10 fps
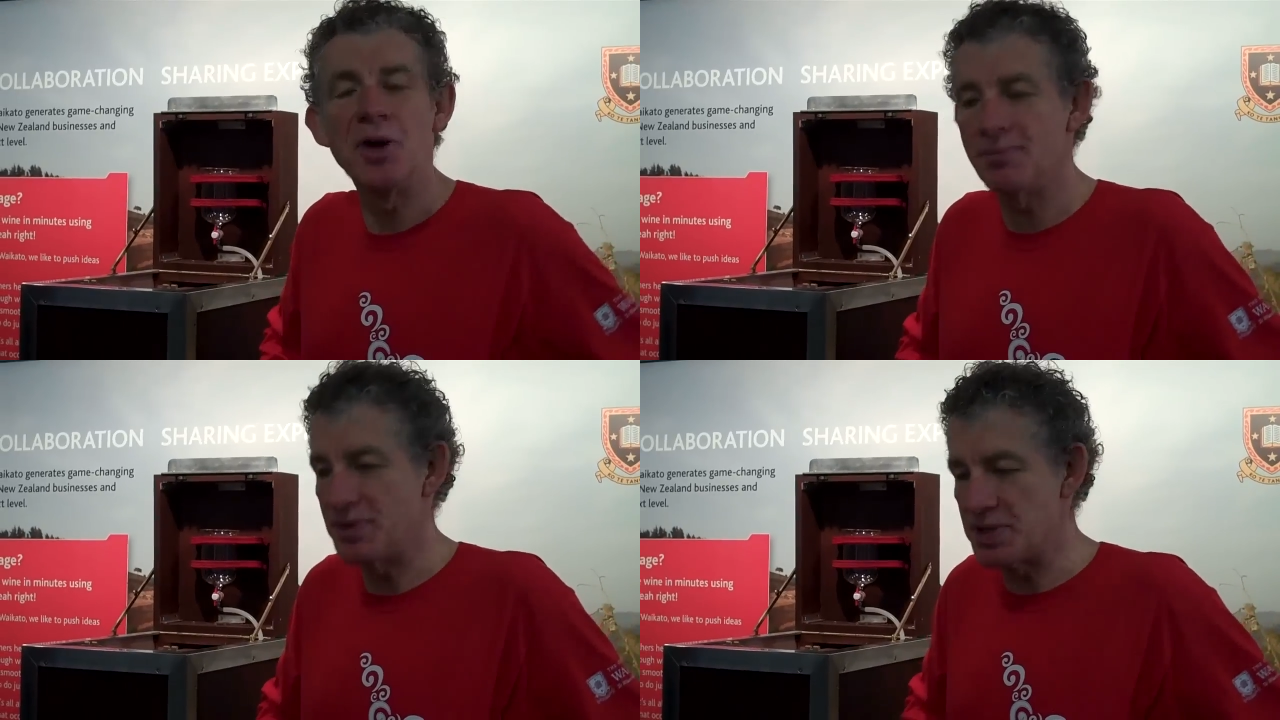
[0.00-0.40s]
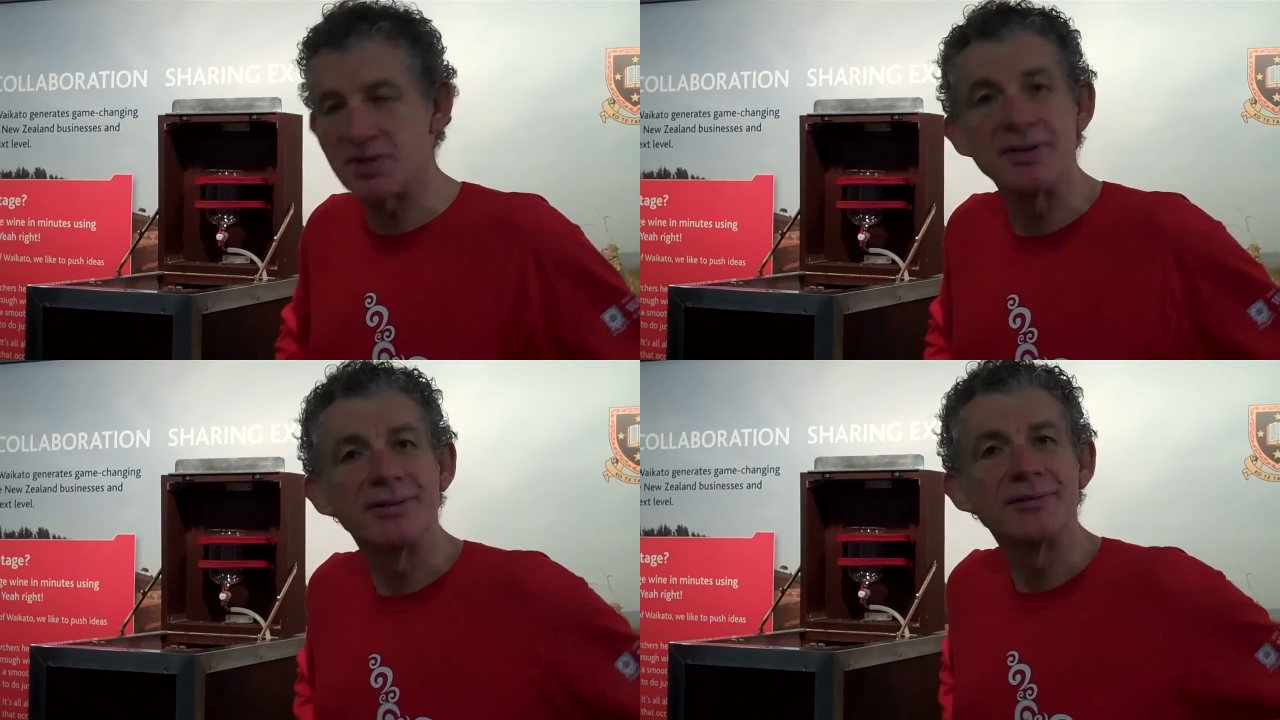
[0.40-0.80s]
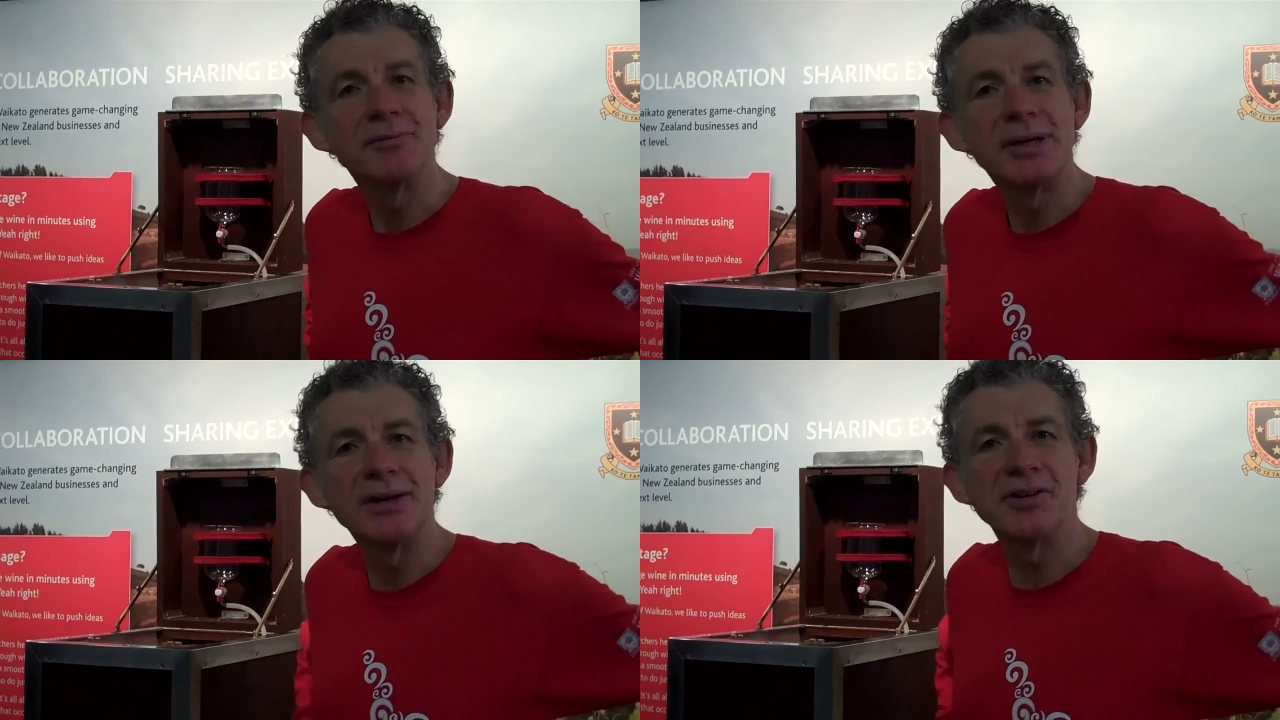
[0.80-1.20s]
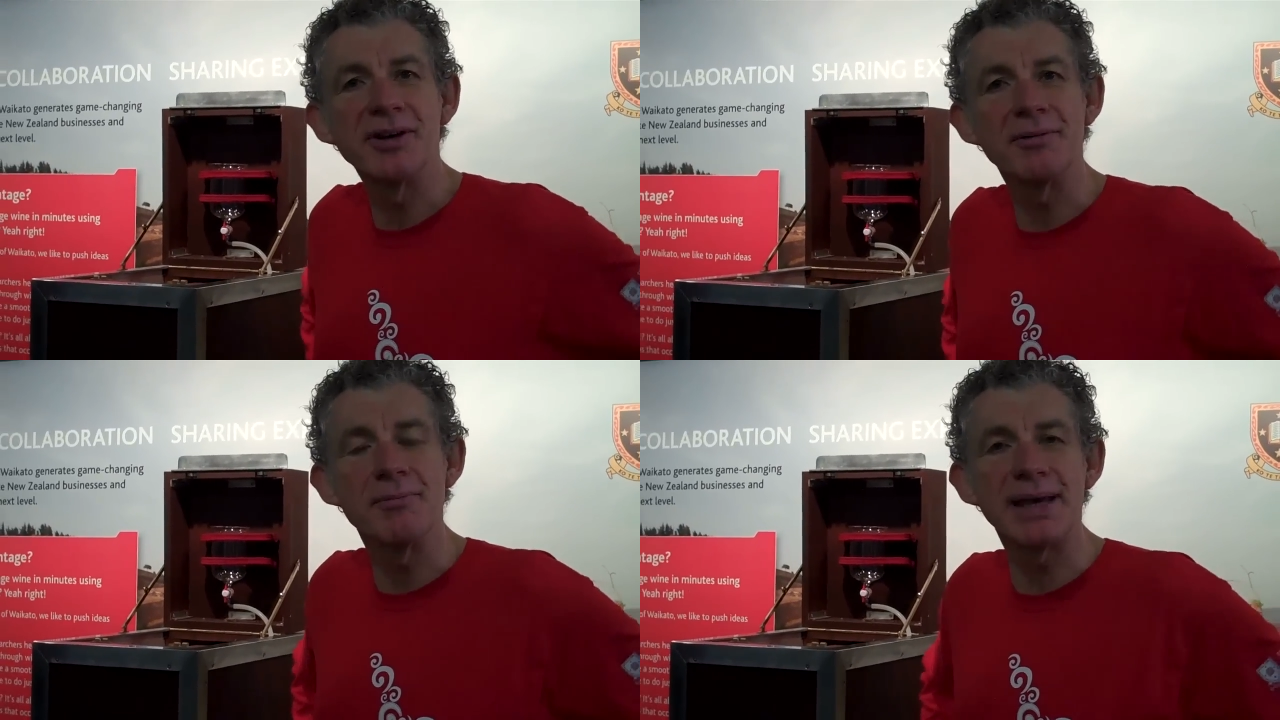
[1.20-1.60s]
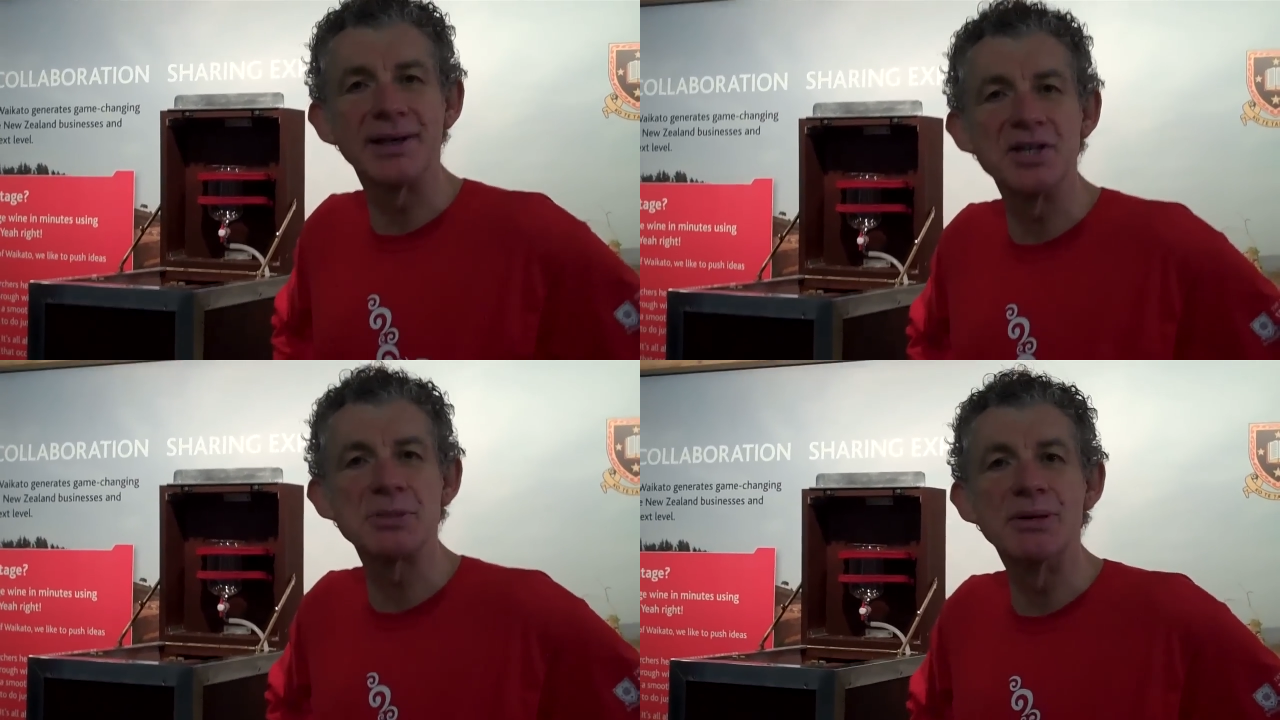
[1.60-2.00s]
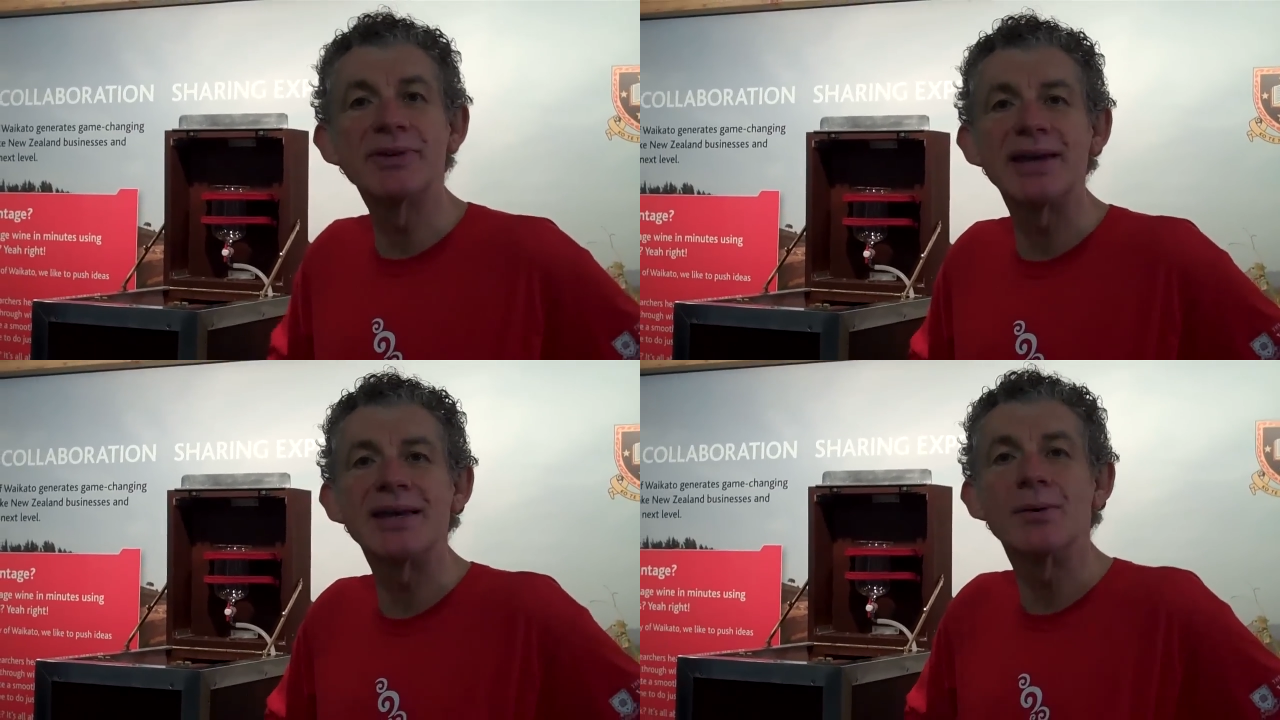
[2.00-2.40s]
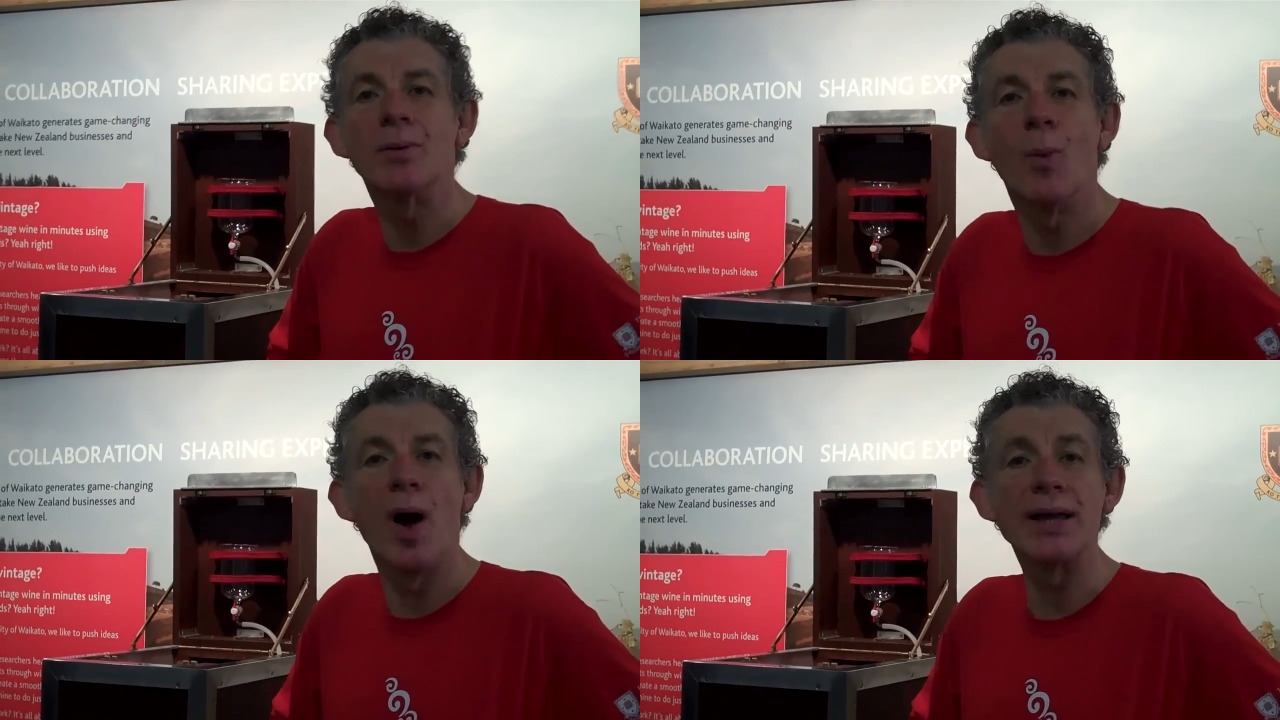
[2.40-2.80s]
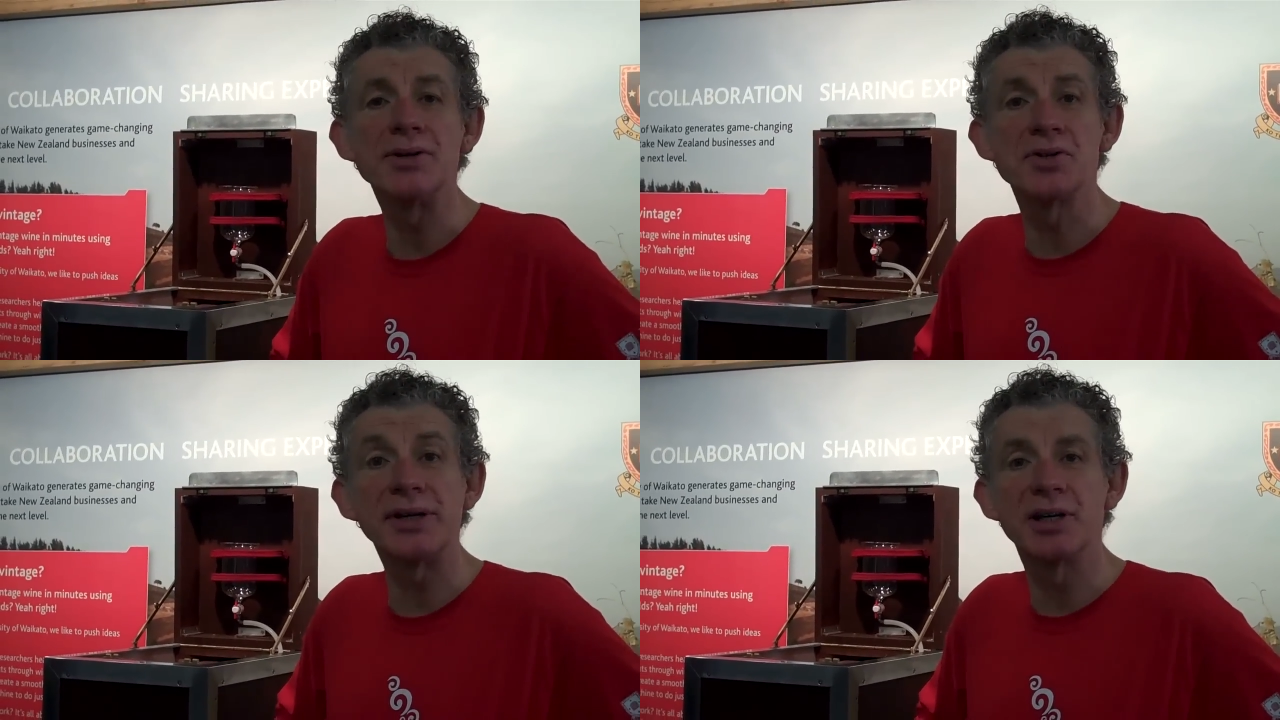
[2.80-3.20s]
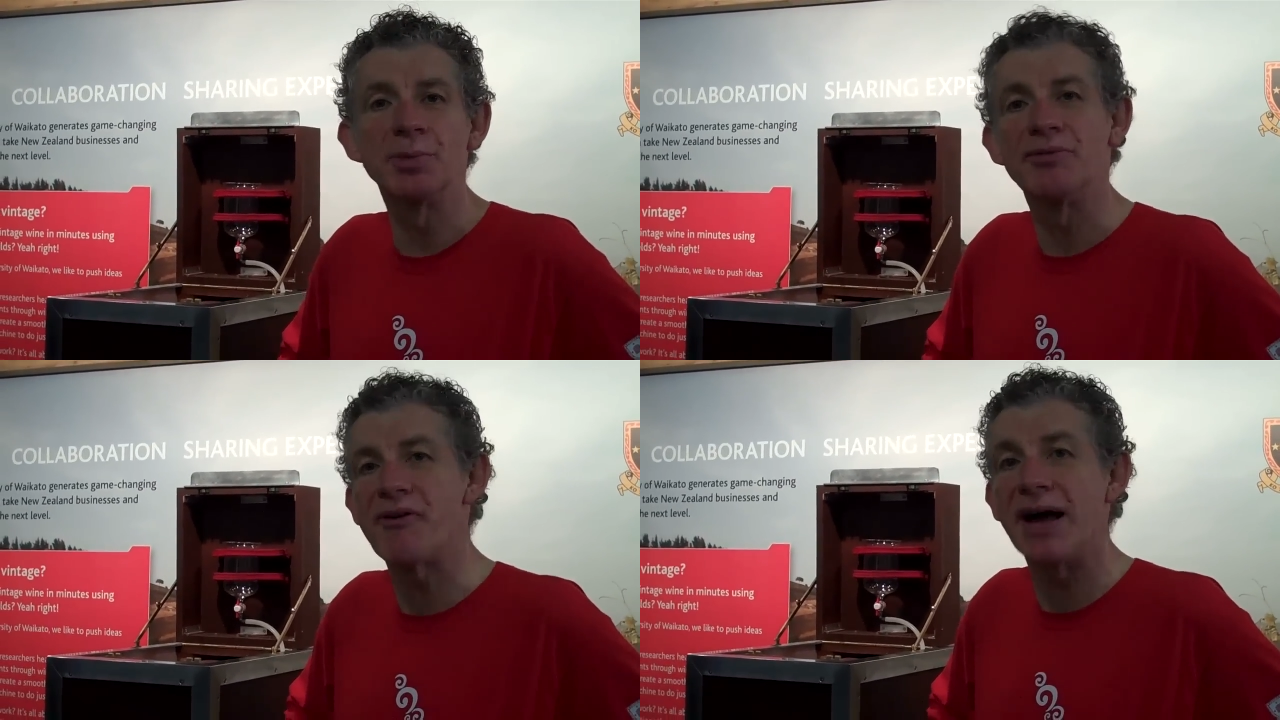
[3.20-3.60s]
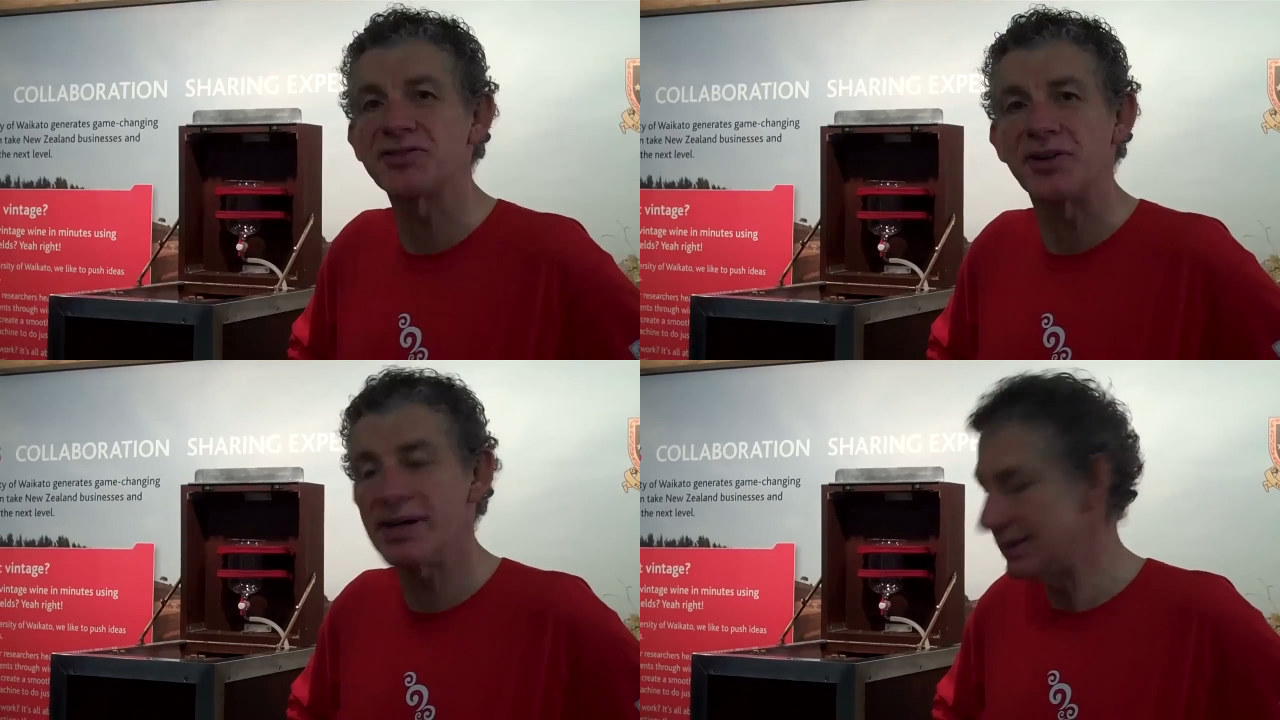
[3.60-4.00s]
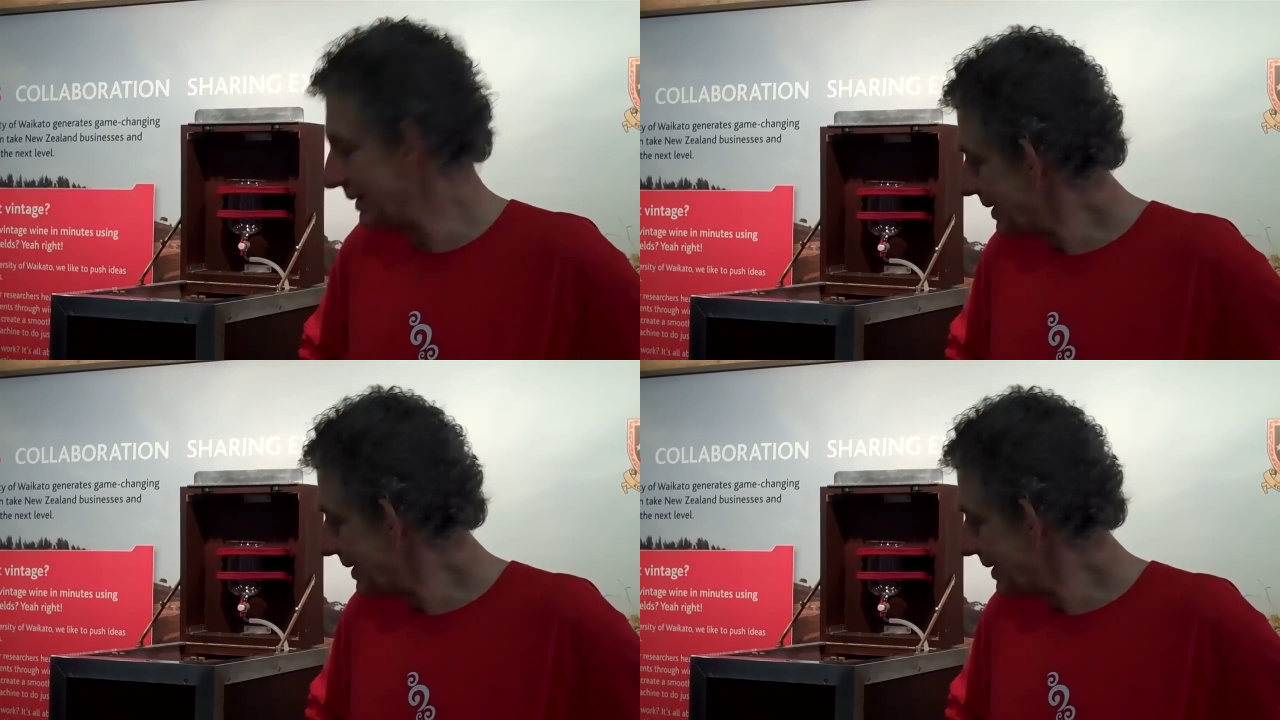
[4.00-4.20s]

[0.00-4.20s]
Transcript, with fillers: adopt this as a mechanism of getting wine drinkable faster.